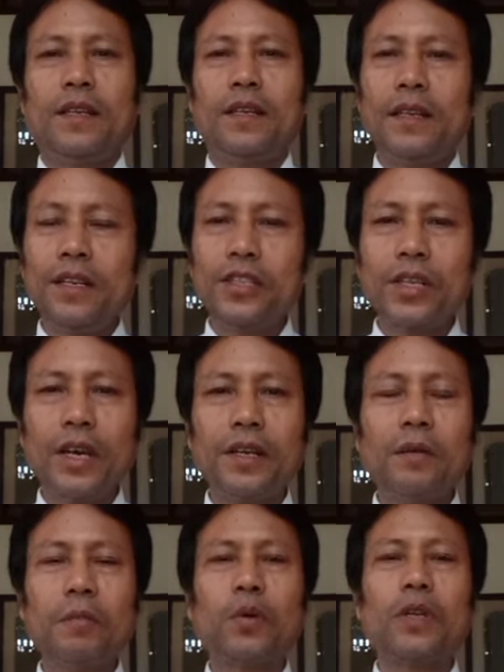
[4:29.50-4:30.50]
They
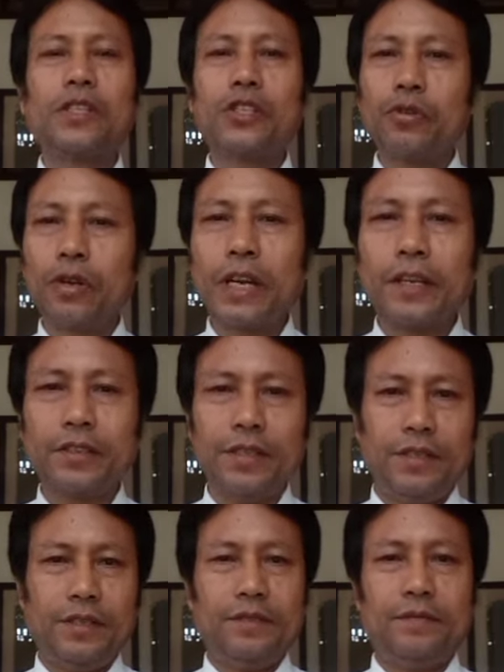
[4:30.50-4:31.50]
decide about the
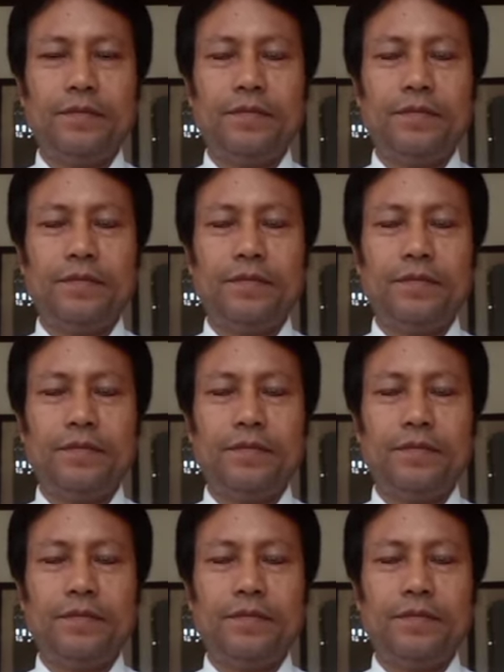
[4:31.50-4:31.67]
strategy.